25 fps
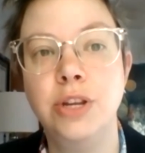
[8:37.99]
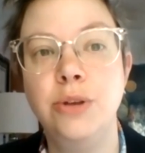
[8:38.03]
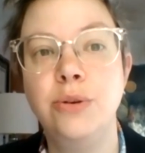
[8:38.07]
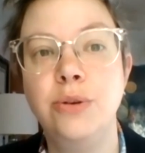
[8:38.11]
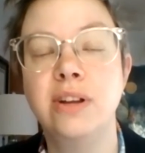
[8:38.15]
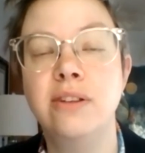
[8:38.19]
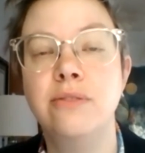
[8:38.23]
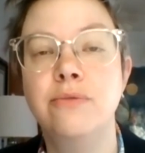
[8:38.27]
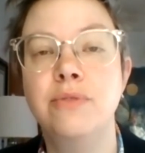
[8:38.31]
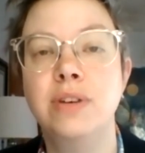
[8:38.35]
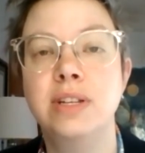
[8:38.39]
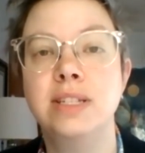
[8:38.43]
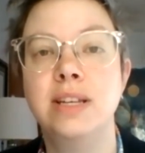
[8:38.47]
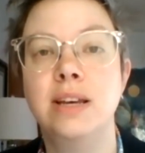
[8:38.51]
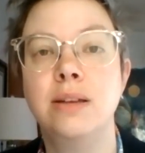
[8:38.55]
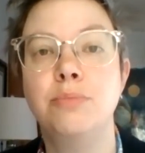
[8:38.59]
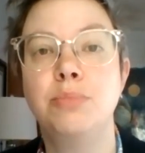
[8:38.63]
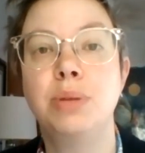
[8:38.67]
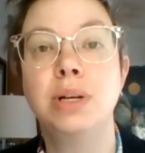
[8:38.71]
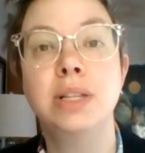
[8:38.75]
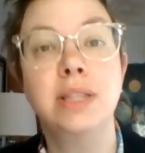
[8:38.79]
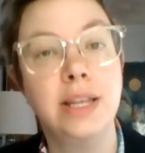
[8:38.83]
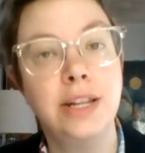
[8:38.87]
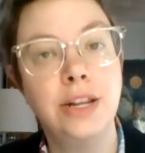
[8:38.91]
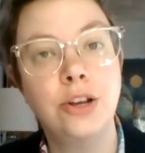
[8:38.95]
you can visit
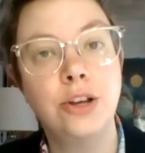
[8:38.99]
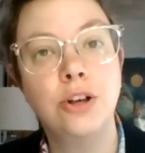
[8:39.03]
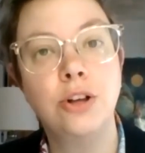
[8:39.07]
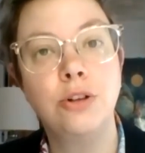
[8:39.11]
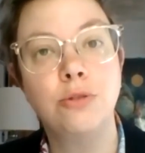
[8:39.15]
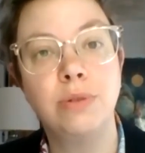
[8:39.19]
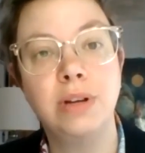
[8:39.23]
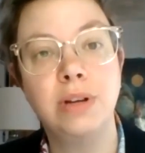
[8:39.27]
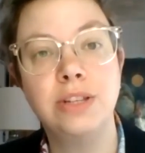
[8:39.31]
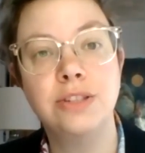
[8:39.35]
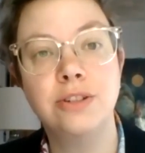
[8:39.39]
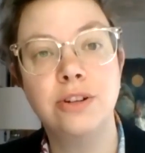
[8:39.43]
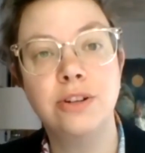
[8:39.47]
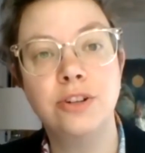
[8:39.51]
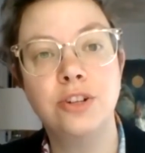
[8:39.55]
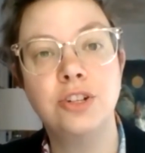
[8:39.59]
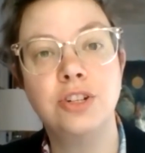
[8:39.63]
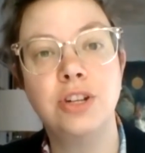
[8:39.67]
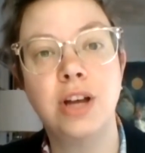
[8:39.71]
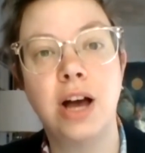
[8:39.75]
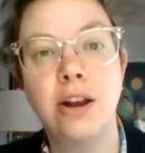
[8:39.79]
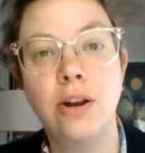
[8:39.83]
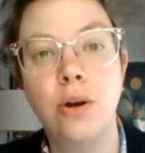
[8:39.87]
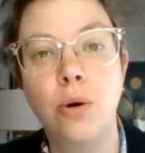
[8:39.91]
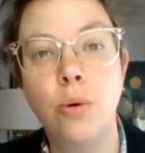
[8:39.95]

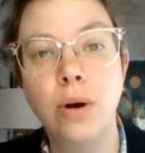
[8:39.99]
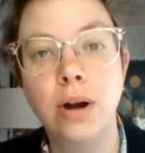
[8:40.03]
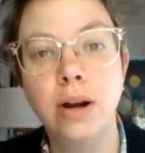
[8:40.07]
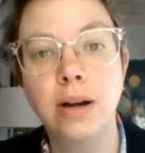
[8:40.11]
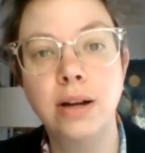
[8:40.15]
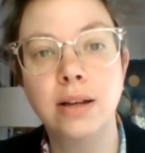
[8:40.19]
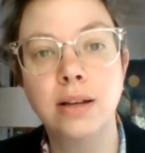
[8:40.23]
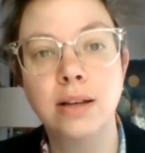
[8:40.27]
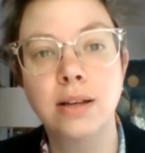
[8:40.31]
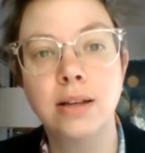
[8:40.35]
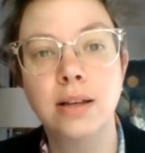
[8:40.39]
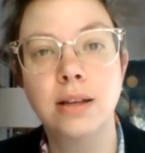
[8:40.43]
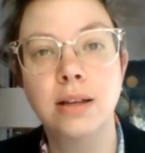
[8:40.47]
politicalresearch.org.